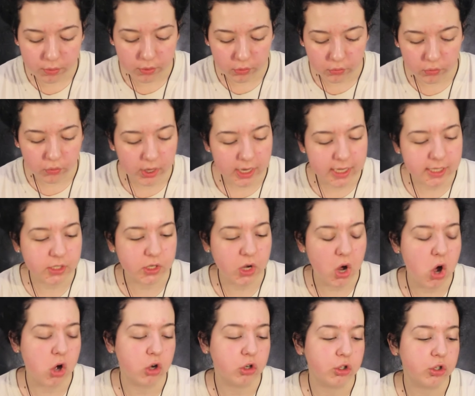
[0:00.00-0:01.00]
progress
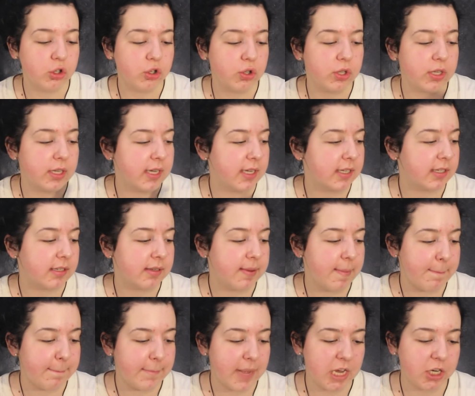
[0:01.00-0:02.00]
on to the
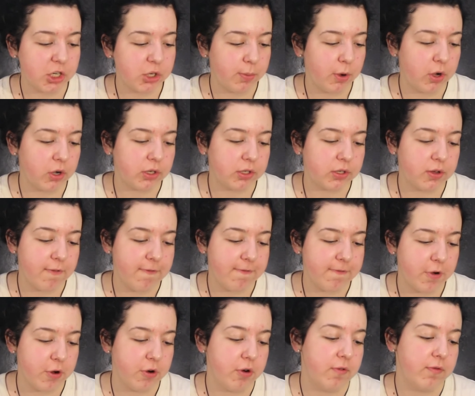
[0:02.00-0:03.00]
Smashbox
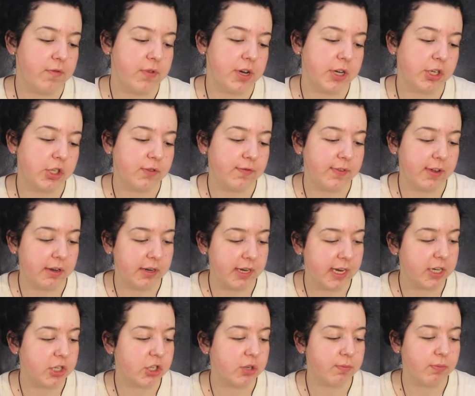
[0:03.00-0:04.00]
Photo Finish
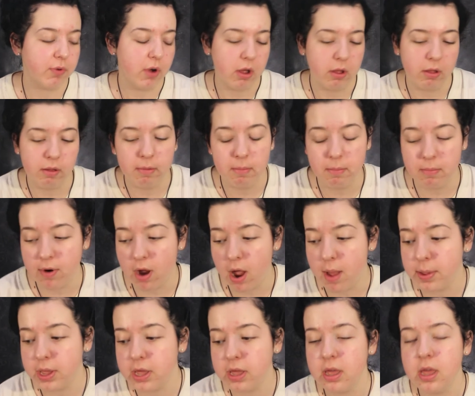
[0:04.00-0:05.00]
Foundation
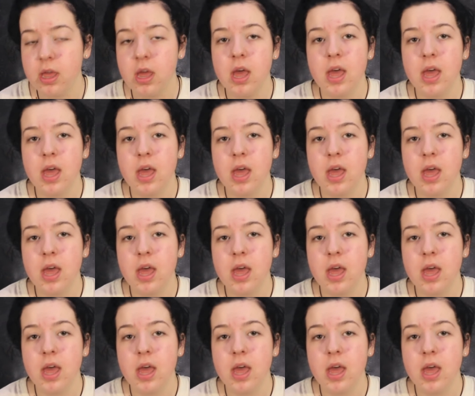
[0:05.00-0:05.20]
Primer.